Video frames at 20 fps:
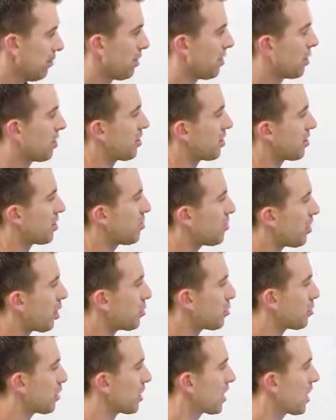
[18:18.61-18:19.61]
But this is the
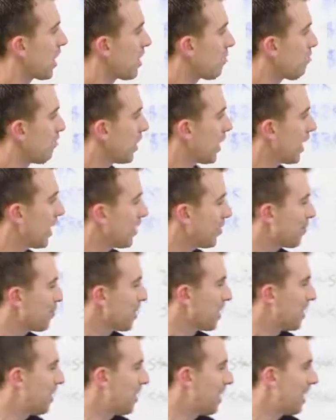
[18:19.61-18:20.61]
bones of the comp
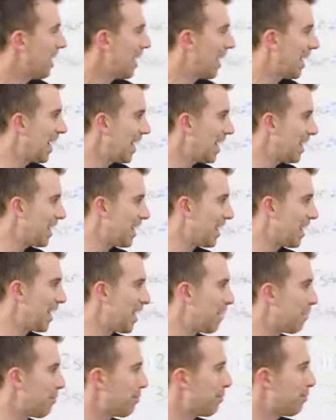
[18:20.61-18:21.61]
plan and
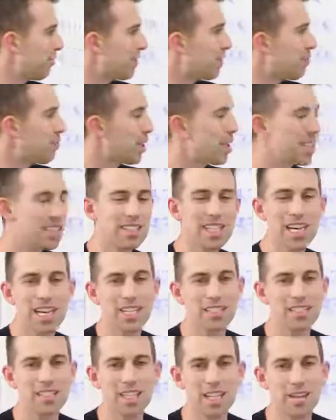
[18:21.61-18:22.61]
um, pretty
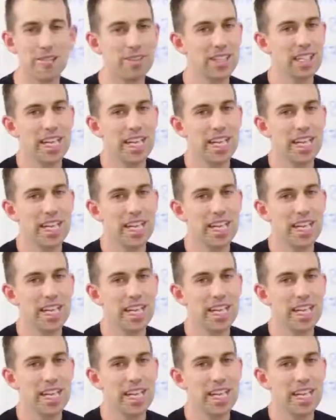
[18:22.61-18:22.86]
exciting stuff.